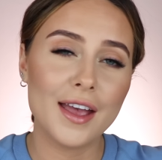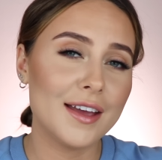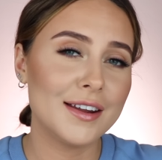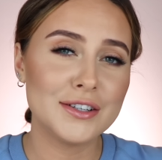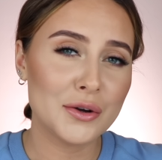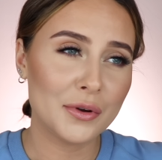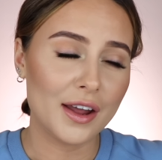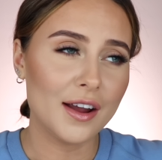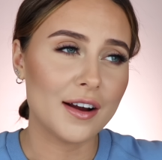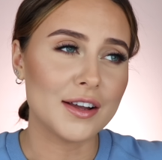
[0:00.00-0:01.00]
and I don't
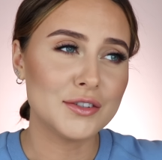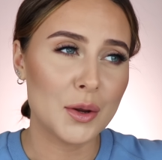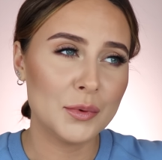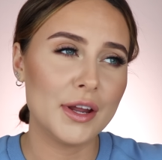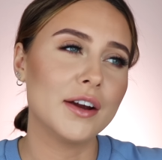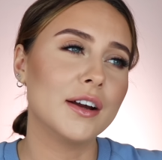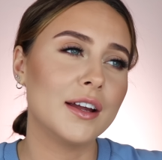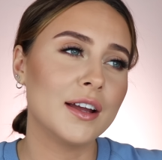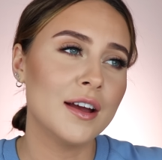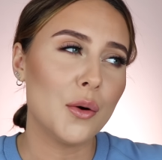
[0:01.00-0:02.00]
care. I stopped
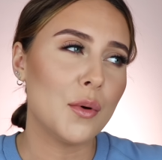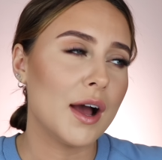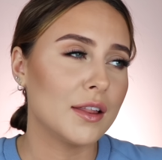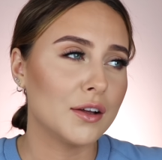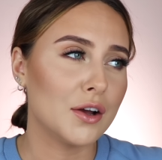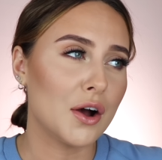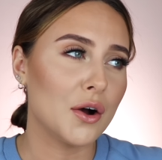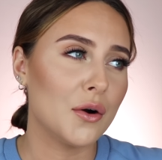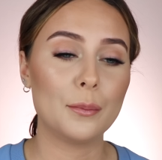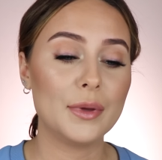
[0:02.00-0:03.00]
caring a while
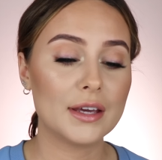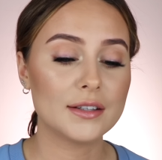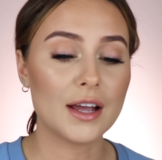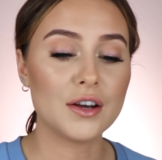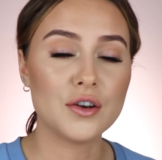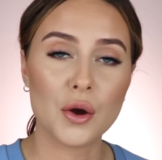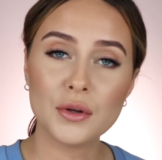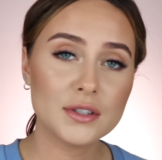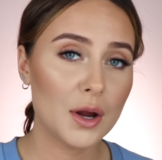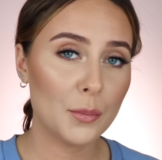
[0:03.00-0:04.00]
ago because I know
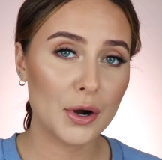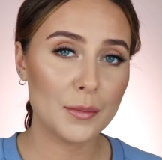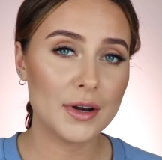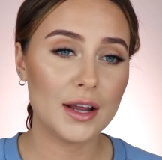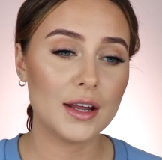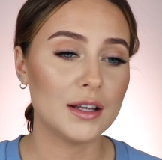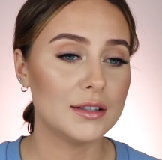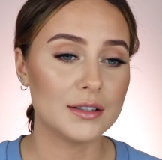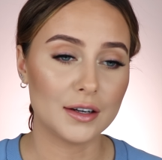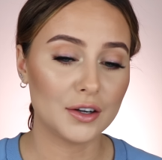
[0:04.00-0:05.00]
it's not permanent,
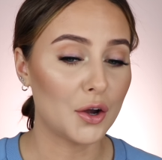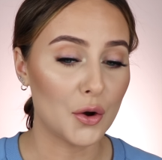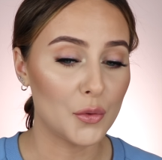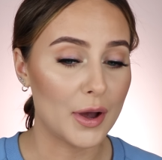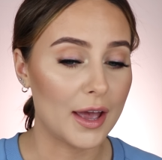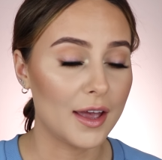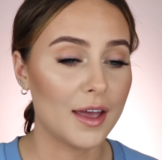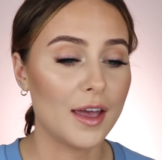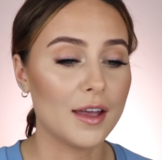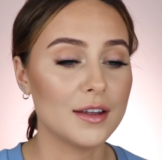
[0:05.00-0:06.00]
it's going to go away,
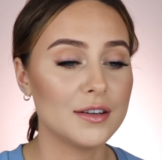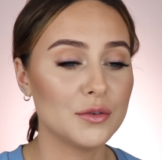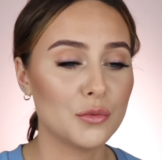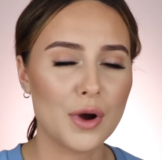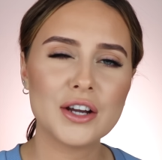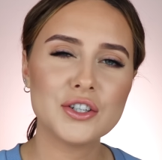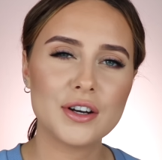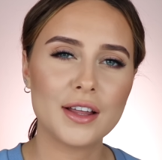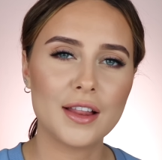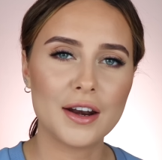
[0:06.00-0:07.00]
and why should
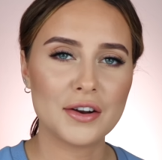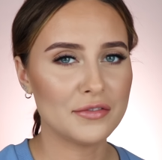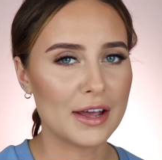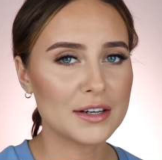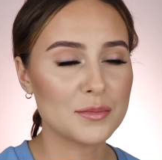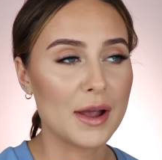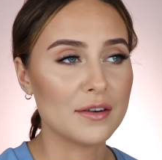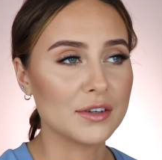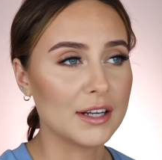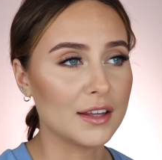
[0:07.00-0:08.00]
I let it affect my
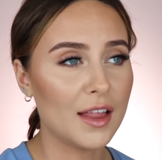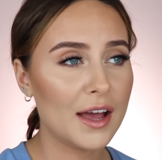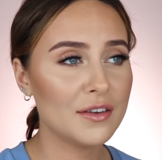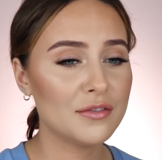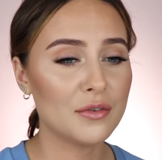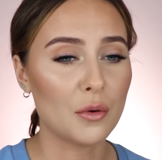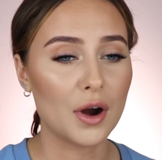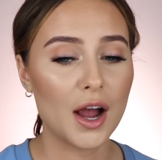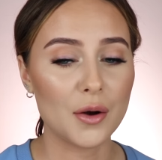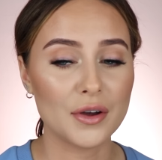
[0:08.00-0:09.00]
everyday life or
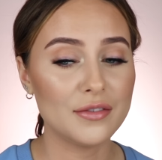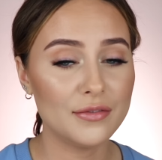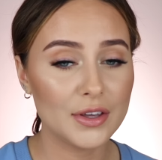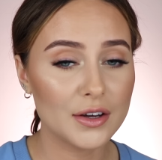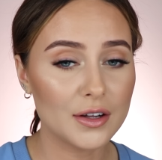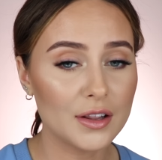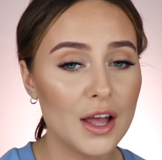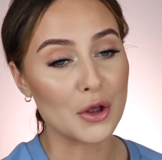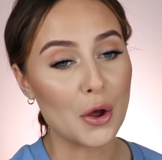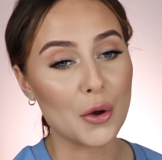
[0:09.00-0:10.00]
how I feel?
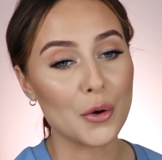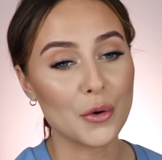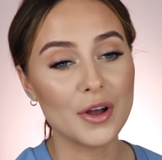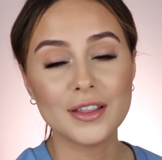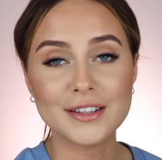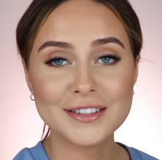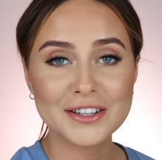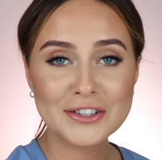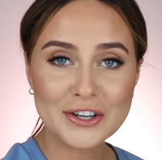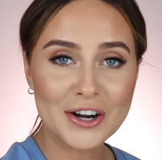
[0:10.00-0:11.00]
So let's get